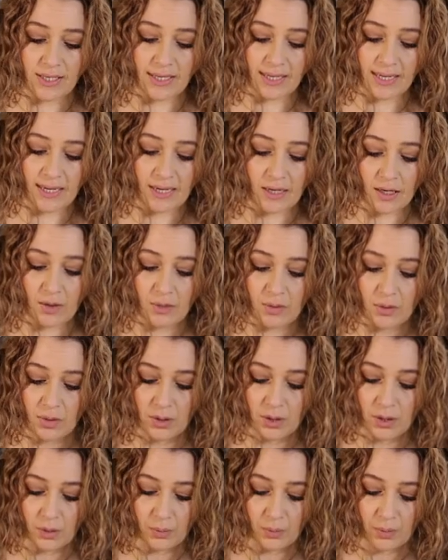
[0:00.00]
now
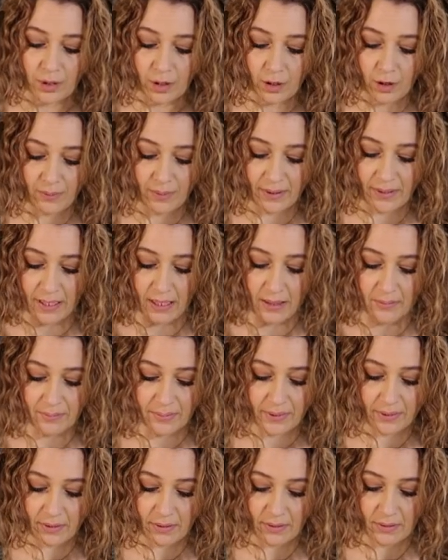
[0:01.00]
we open up
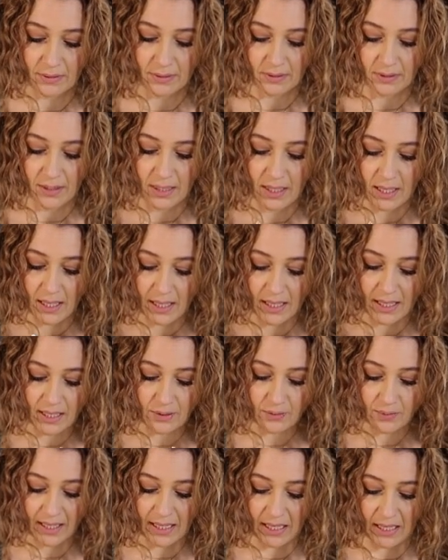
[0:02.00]

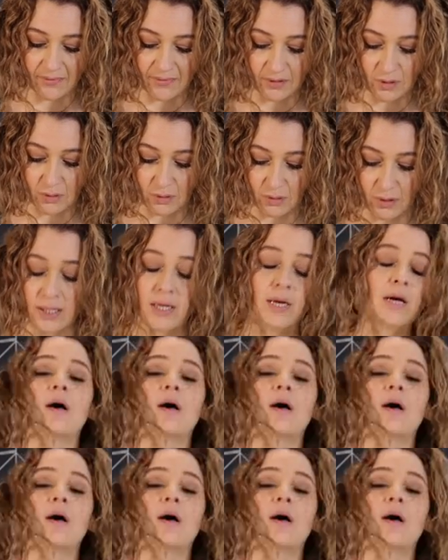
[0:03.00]
and we have a look.